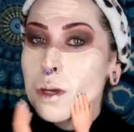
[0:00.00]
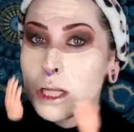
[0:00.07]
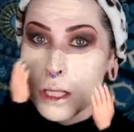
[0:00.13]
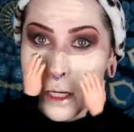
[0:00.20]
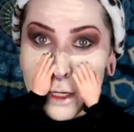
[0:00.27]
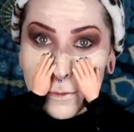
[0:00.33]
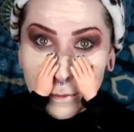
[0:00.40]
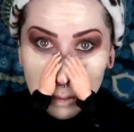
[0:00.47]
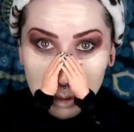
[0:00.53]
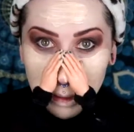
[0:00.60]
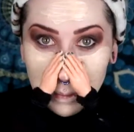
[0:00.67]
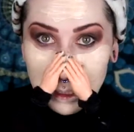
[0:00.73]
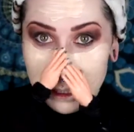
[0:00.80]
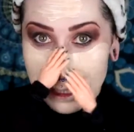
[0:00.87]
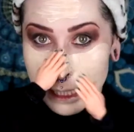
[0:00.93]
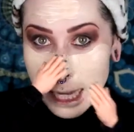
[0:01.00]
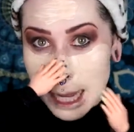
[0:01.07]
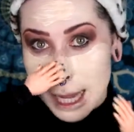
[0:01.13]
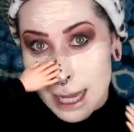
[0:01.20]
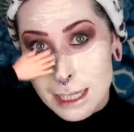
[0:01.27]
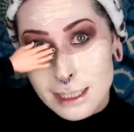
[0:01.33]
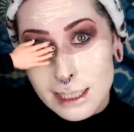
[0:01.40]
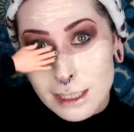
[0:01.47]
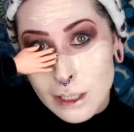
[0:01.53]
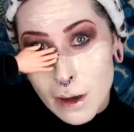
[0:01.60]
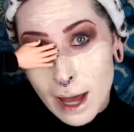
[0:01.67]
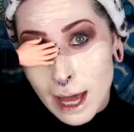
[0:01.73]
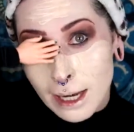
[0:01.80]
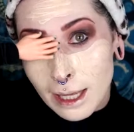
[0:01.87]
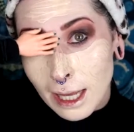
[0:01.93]
We learn from our mistakes. Let's go
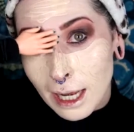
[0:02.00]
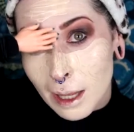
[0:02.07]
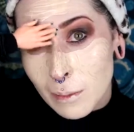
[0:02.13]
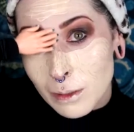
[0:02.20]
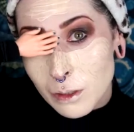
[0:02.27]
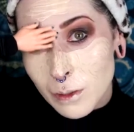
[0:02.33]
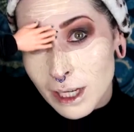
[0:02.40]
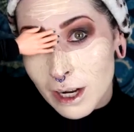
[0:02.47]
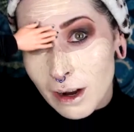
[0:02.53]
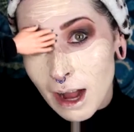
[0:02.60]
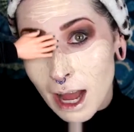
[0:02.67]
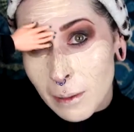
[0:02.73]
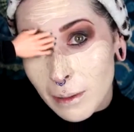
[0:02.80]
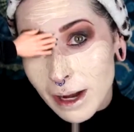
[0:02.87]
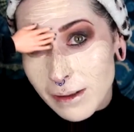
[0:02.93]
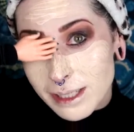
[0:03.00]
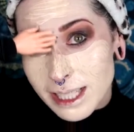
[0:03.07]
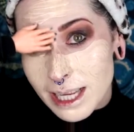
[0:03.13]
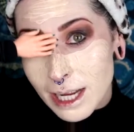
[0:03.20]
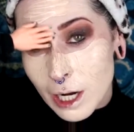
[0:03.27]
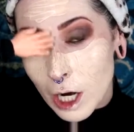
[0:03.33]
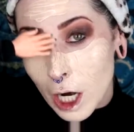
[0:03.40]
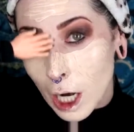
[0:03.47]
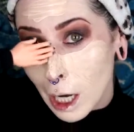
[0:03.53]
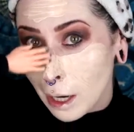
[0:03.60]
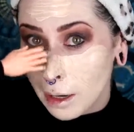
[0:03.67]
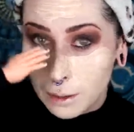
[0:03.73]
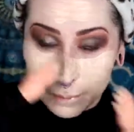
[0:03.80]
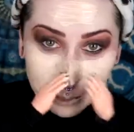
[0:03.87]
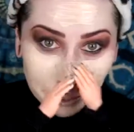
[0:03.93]
ahead and get it in between our eyebrows
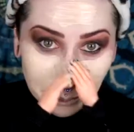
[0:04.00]
here.